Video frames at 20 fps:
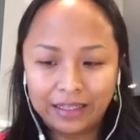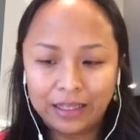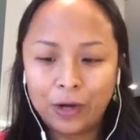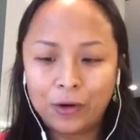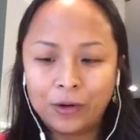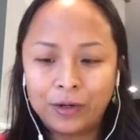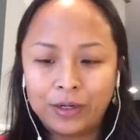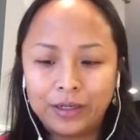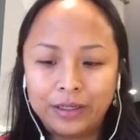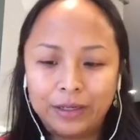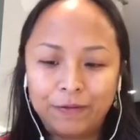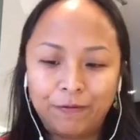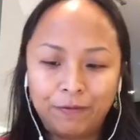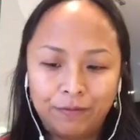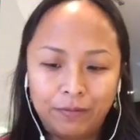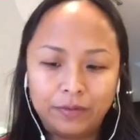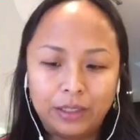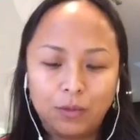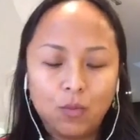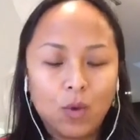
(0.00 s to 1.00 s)
tell her, if
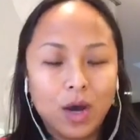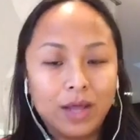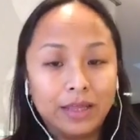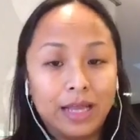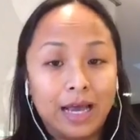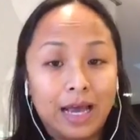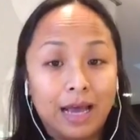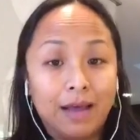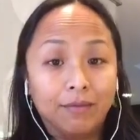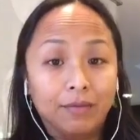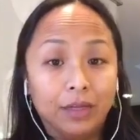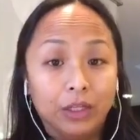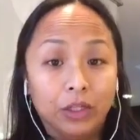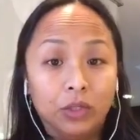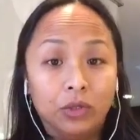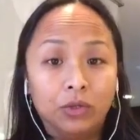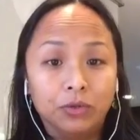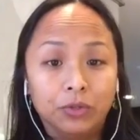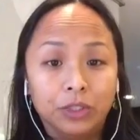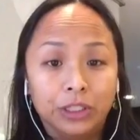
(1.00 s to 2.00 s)
one have
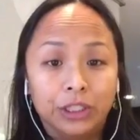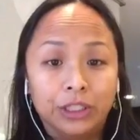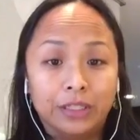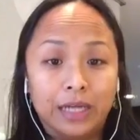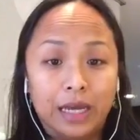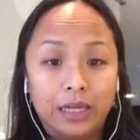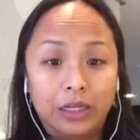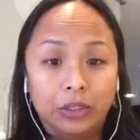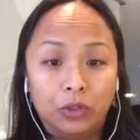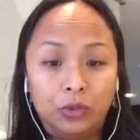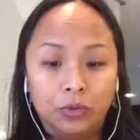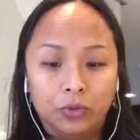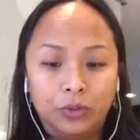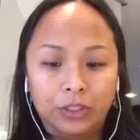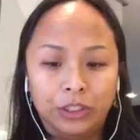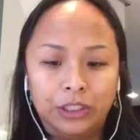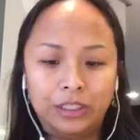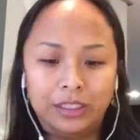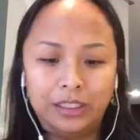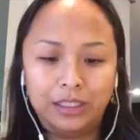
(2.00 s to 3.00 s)
intuition, that
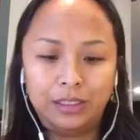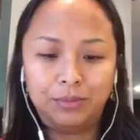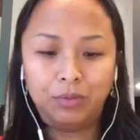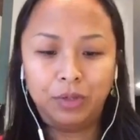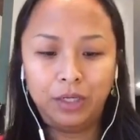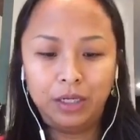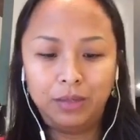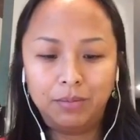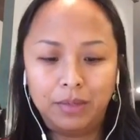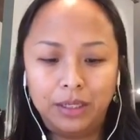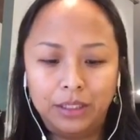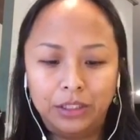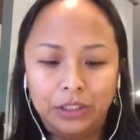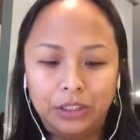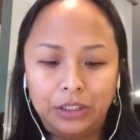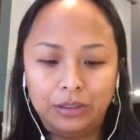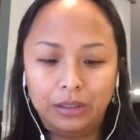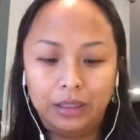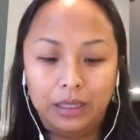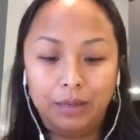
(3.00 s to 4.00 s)
intuition is pretty
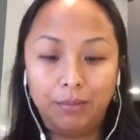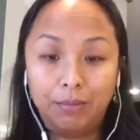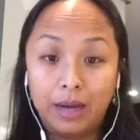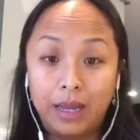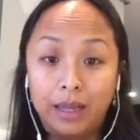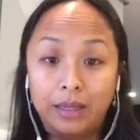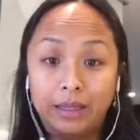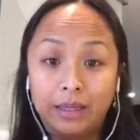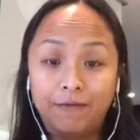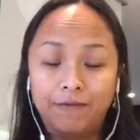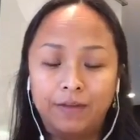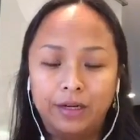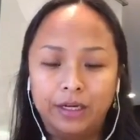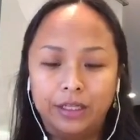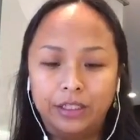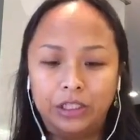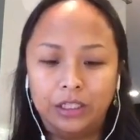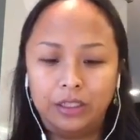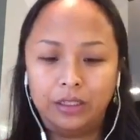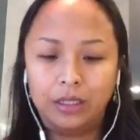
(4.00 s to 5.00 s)
much, in my
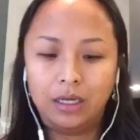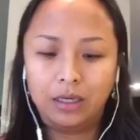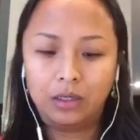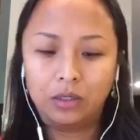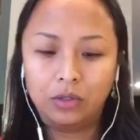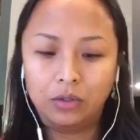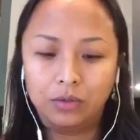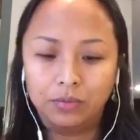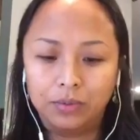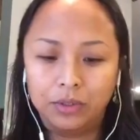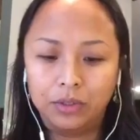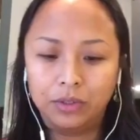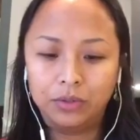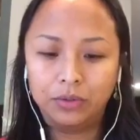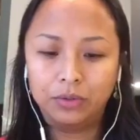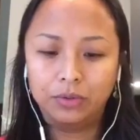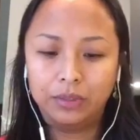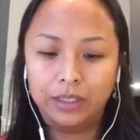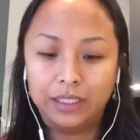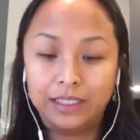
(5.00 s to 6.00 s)
definition, a group
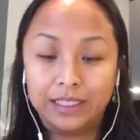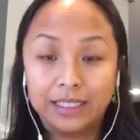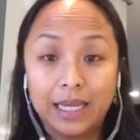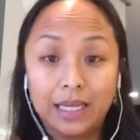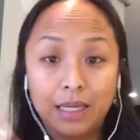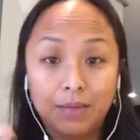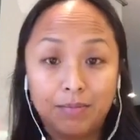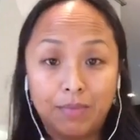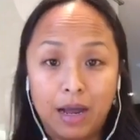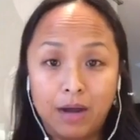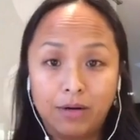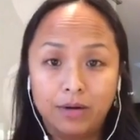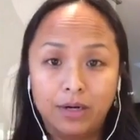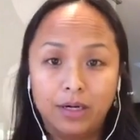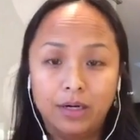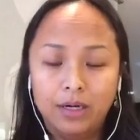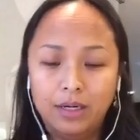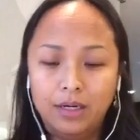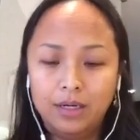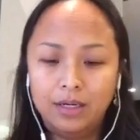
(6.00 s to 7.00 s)
to the psychic
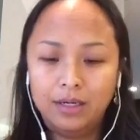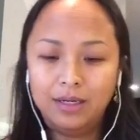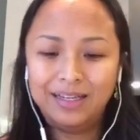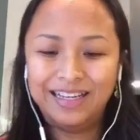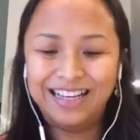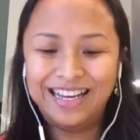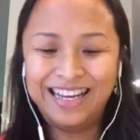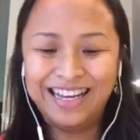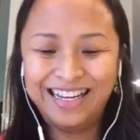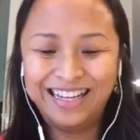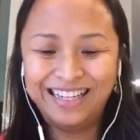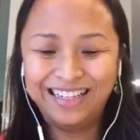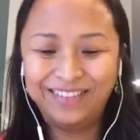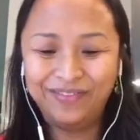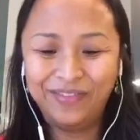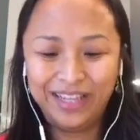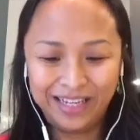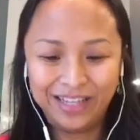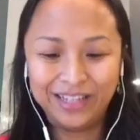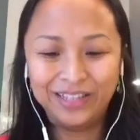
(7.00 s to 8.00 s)
power.
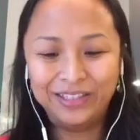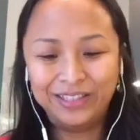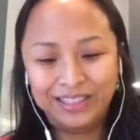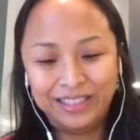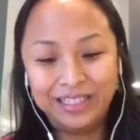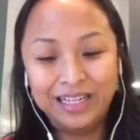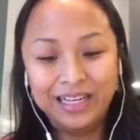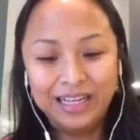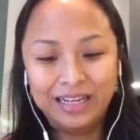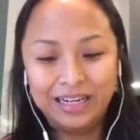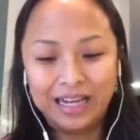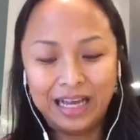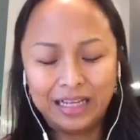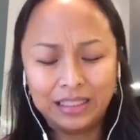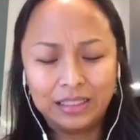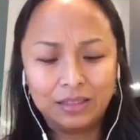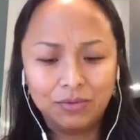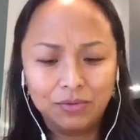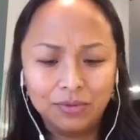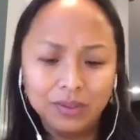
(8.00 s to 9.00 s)
Because
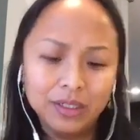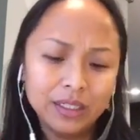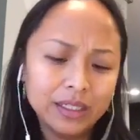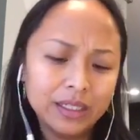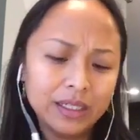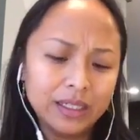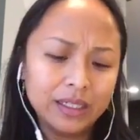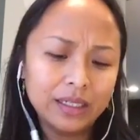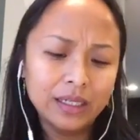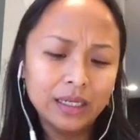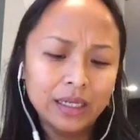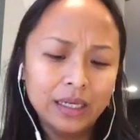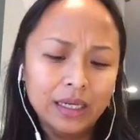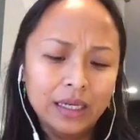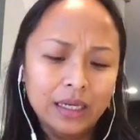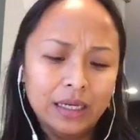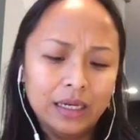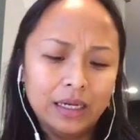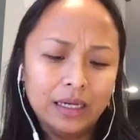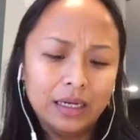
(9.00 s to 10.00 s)
that's really
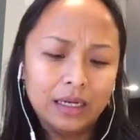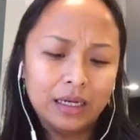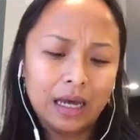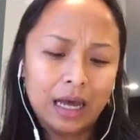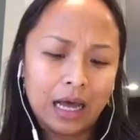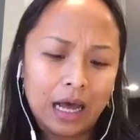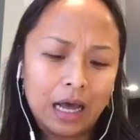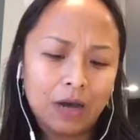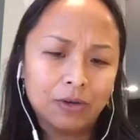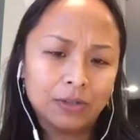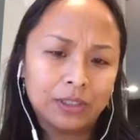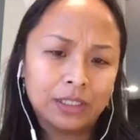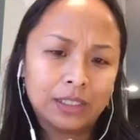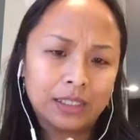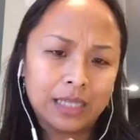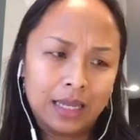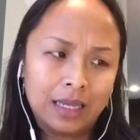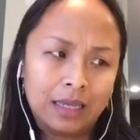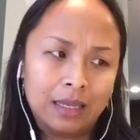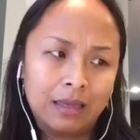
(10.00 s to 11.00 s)
how
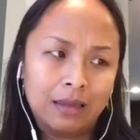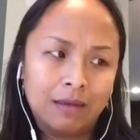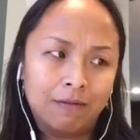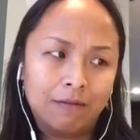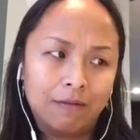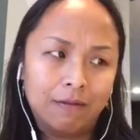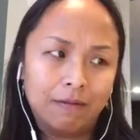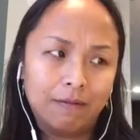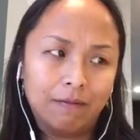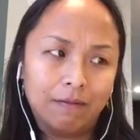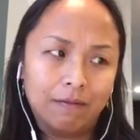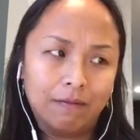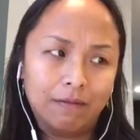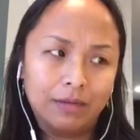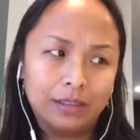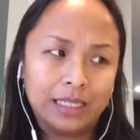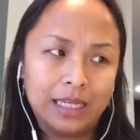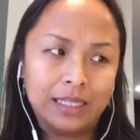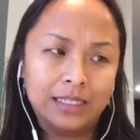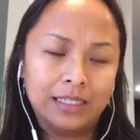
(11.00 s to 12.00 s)
psychic
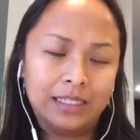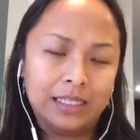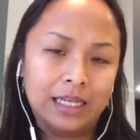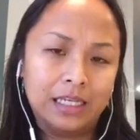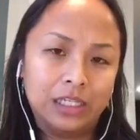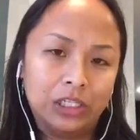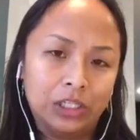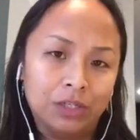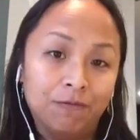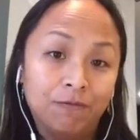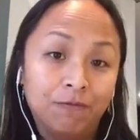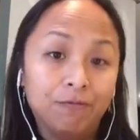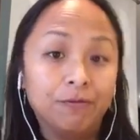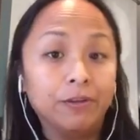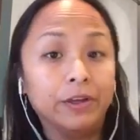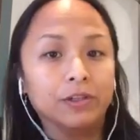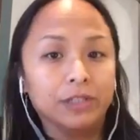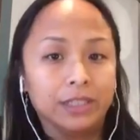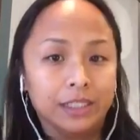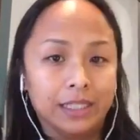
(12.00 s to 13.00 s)
sensation
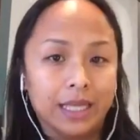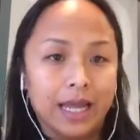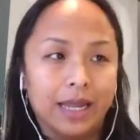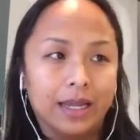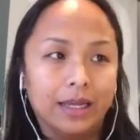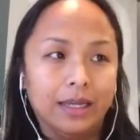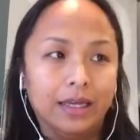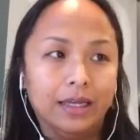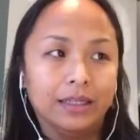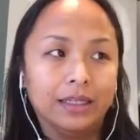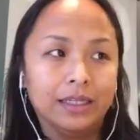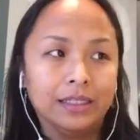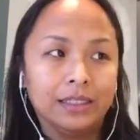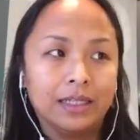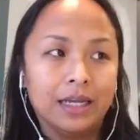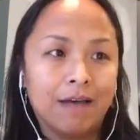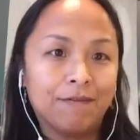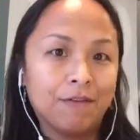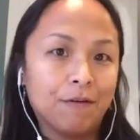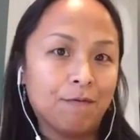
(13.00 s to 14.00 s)
feels like. It
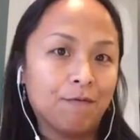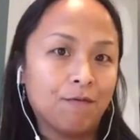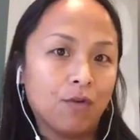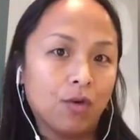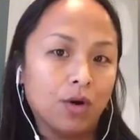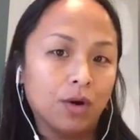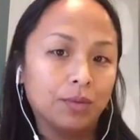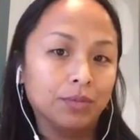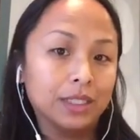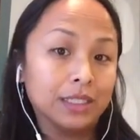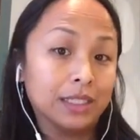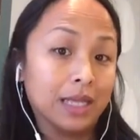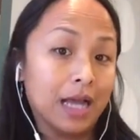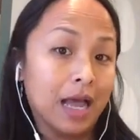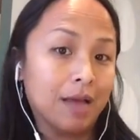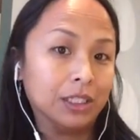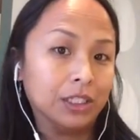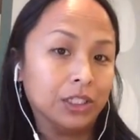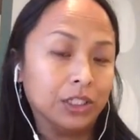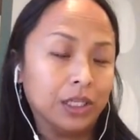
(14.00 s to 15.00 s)
doesn't have a form, doesn't
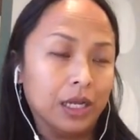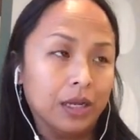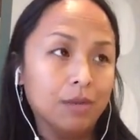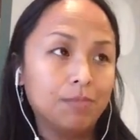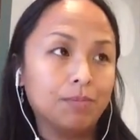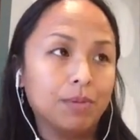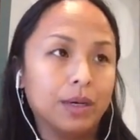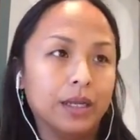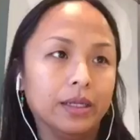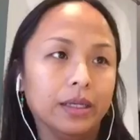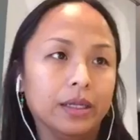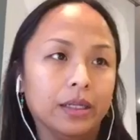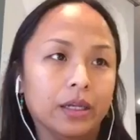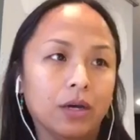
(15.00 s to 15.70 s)
have a shape, but